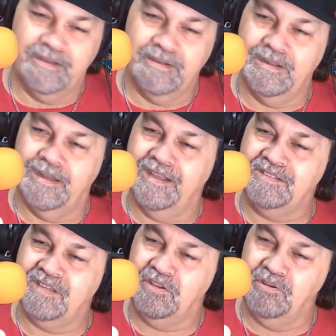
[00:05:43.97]
not
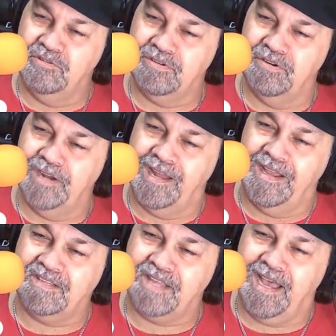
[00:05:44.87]
Executioner, not
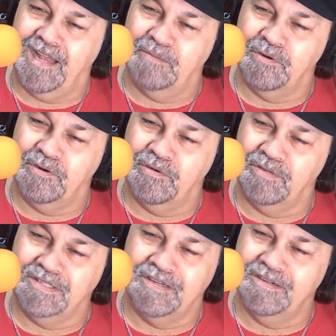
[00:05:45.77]
Excalibur.
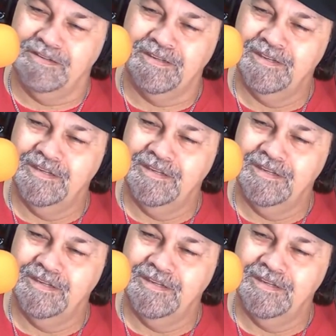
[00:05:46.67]
What's the